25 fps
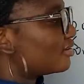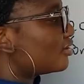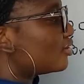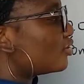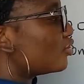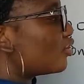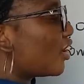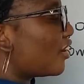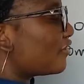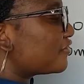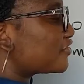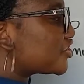
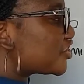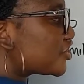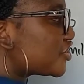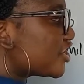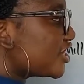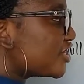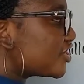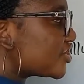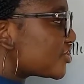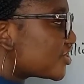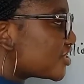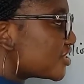you have
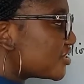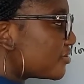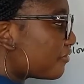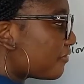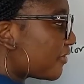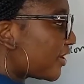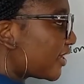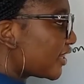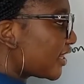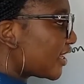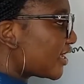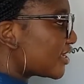changed the
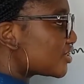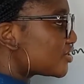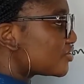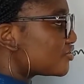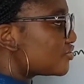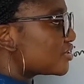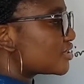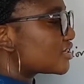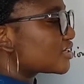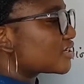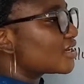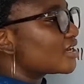finance
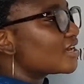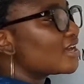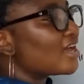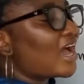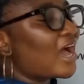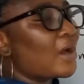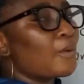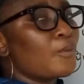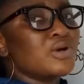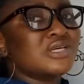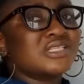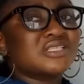risk.
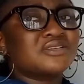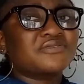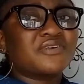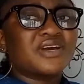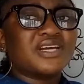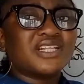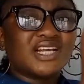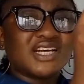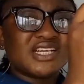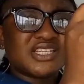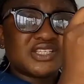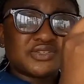And once the
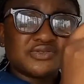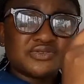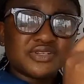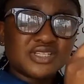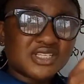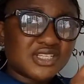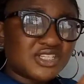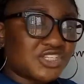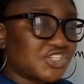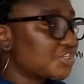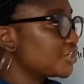finance risk